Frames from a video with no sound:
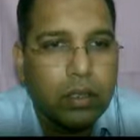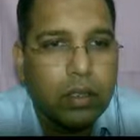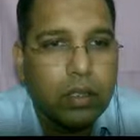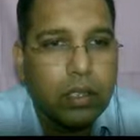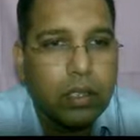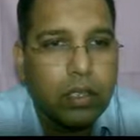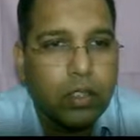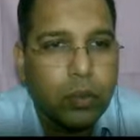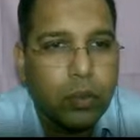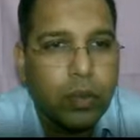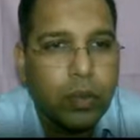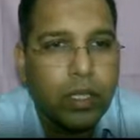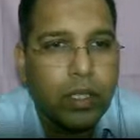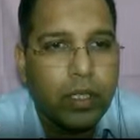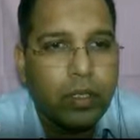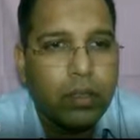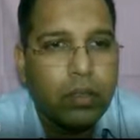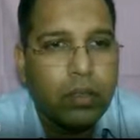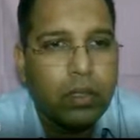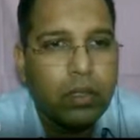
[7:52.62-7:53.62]
spread
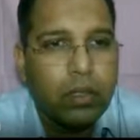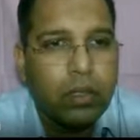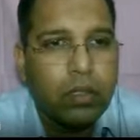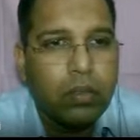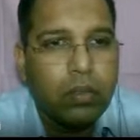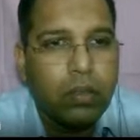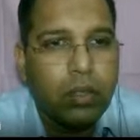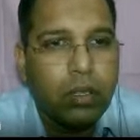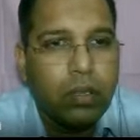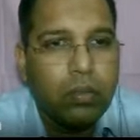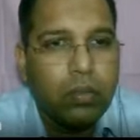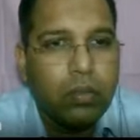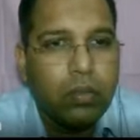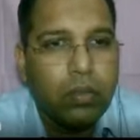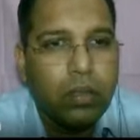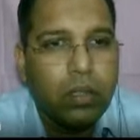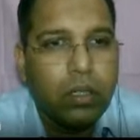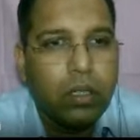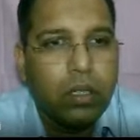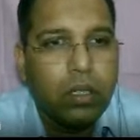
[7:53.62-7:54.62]
from
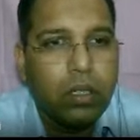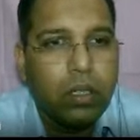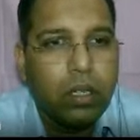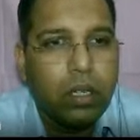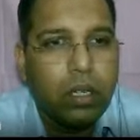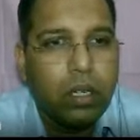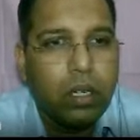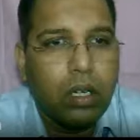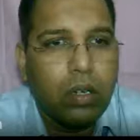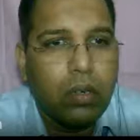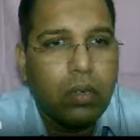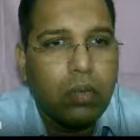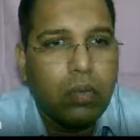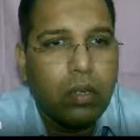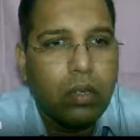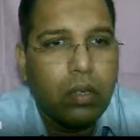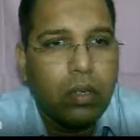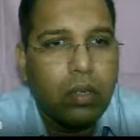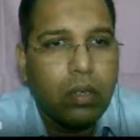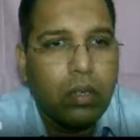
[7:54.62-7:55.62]
uh,
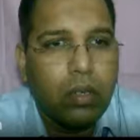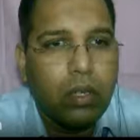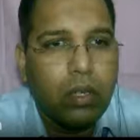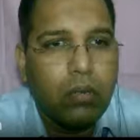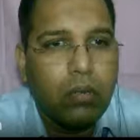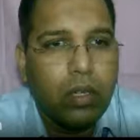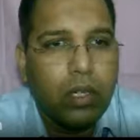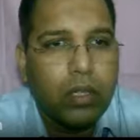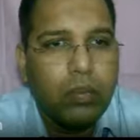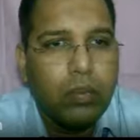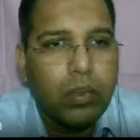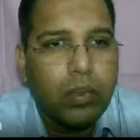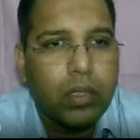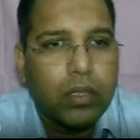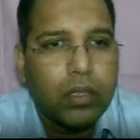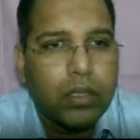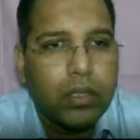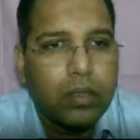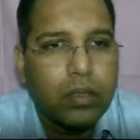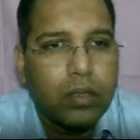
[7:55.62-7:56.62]
one
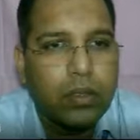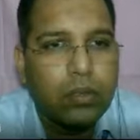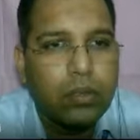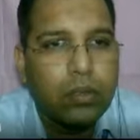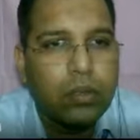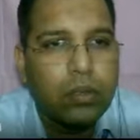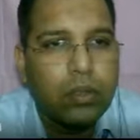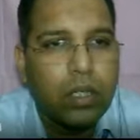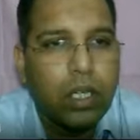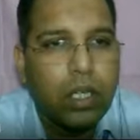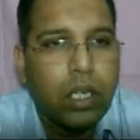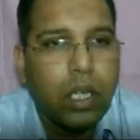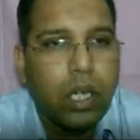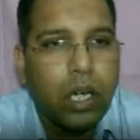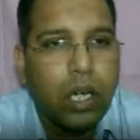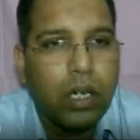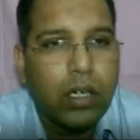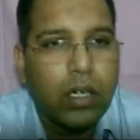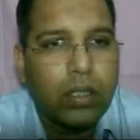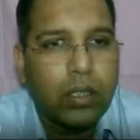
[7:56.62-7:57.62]
person to
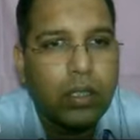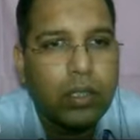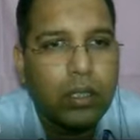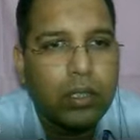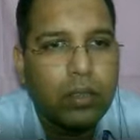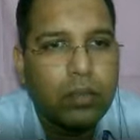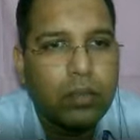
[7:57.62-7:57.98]
another,